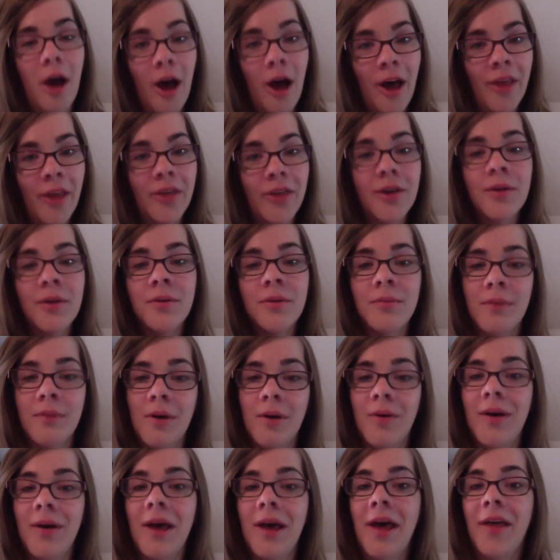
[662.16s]
author who
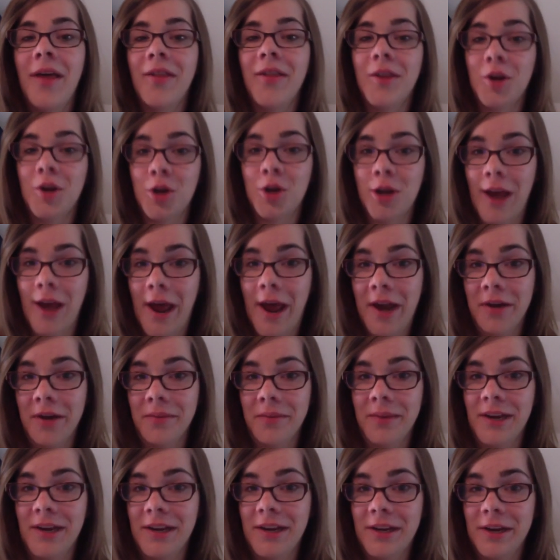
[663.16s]
wrote the Shatter
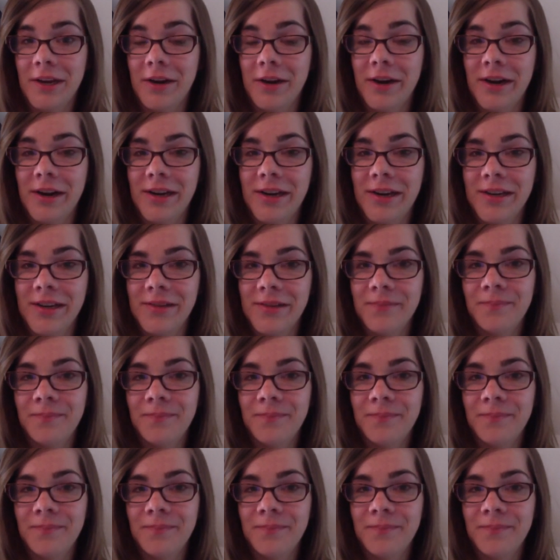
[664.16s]
Me series.